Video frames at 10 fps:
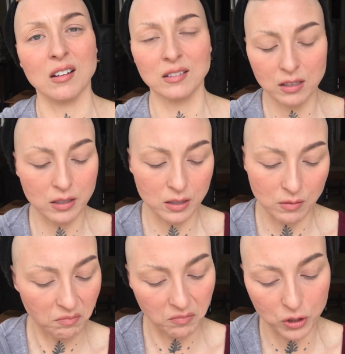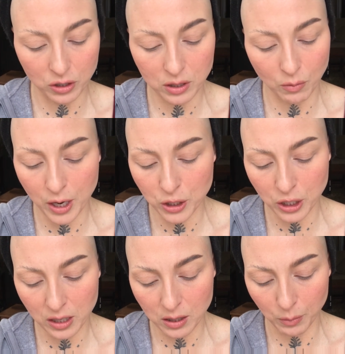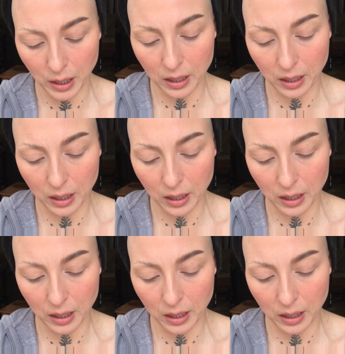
this is just the right shade to me.